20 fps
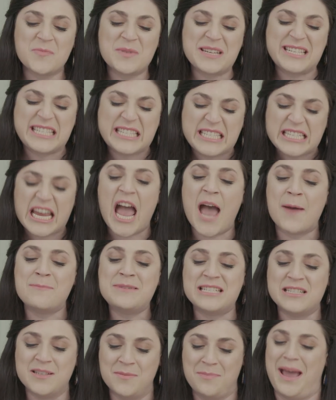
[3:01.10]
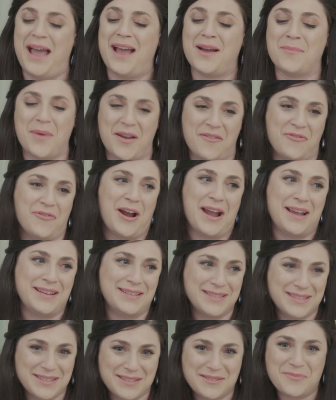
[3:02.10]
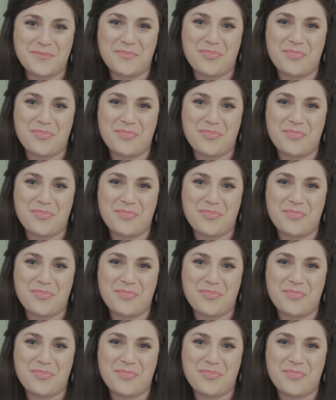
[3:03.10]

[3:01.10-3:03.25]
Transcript: gonna be stabbed in the back by friends.